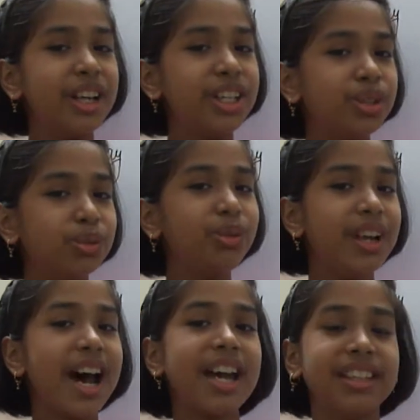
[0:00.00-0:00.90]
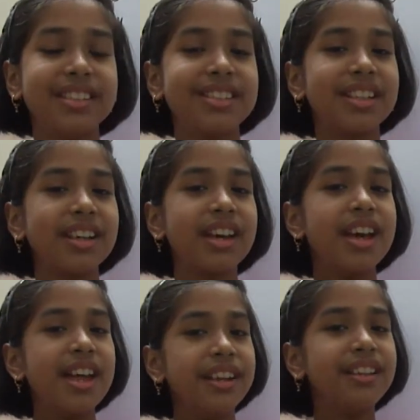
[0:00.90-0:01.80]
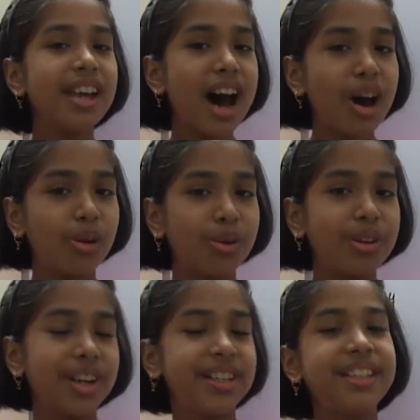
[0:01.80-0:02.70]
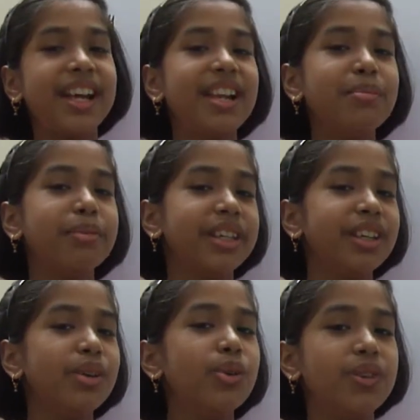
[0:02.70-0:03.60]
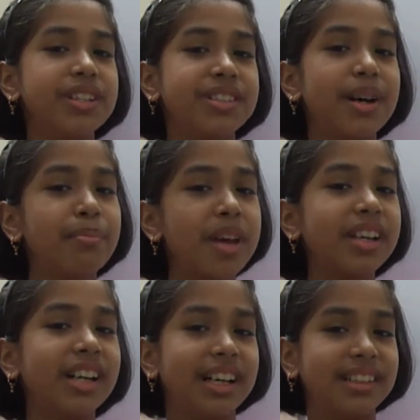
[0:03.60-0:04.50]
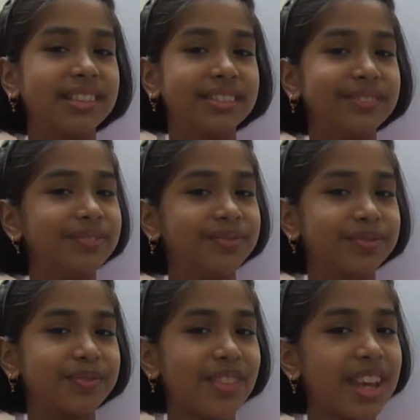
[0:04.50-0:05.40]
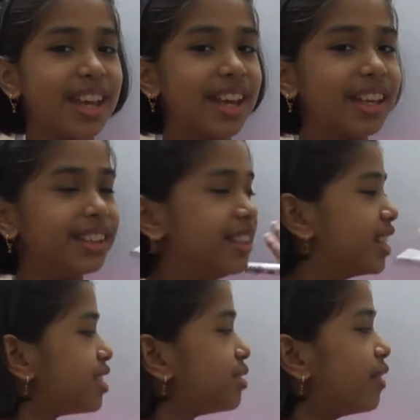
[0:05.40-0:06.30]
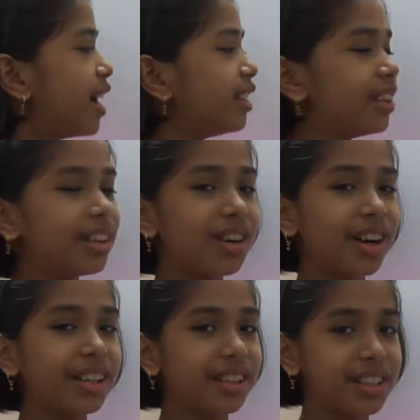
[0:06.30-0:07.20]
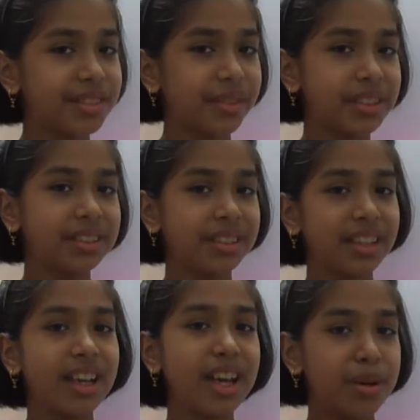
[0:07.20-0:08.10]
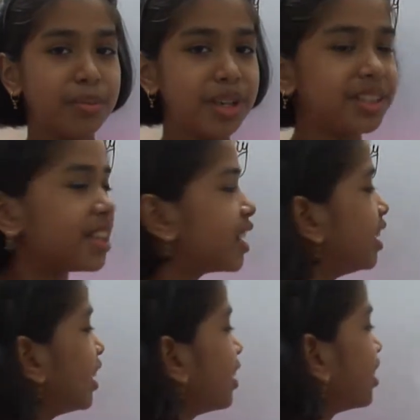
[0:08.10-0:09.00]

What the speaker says: two lines. Now tell me who is the bigger, this one or this one? Basically,